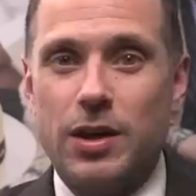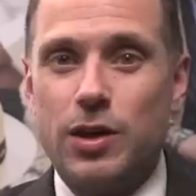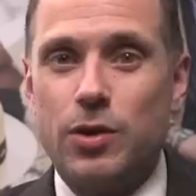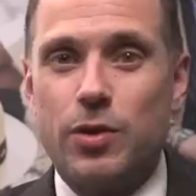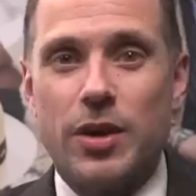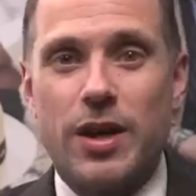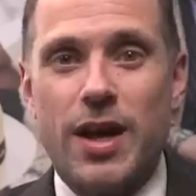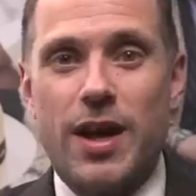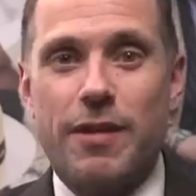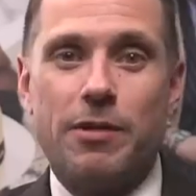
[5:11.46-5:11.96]
You
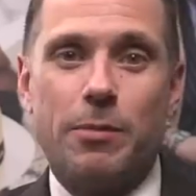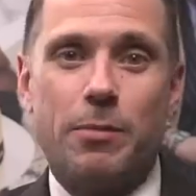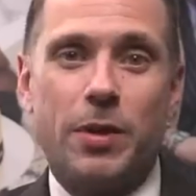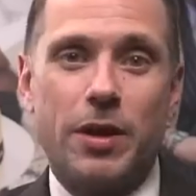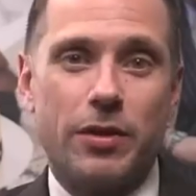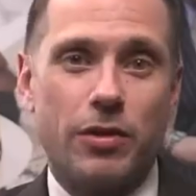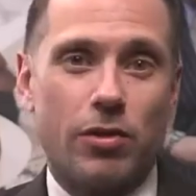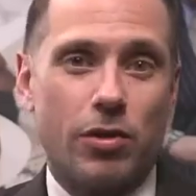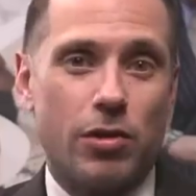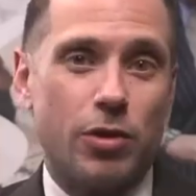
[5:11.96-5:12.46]
could have the
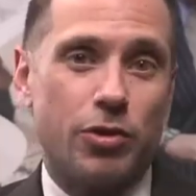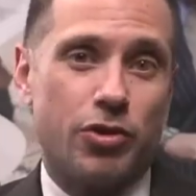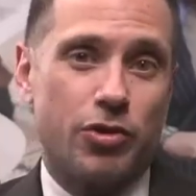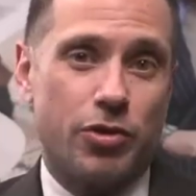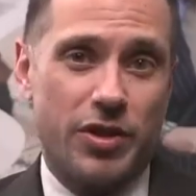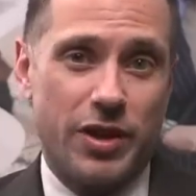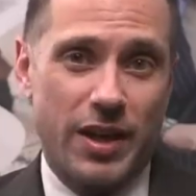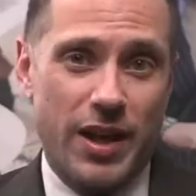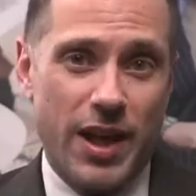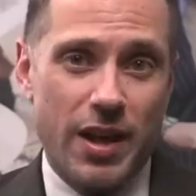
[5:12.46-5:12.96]
buttons closer
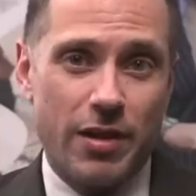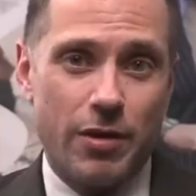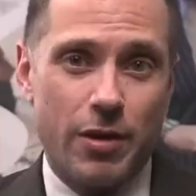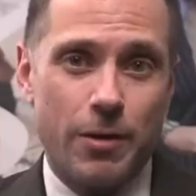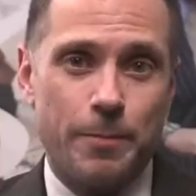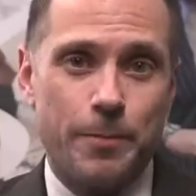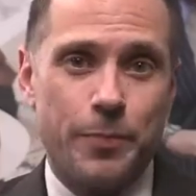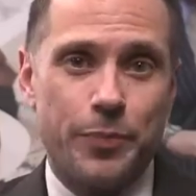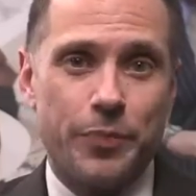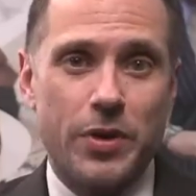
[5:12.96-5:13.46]

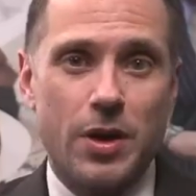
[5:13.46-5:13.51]
together.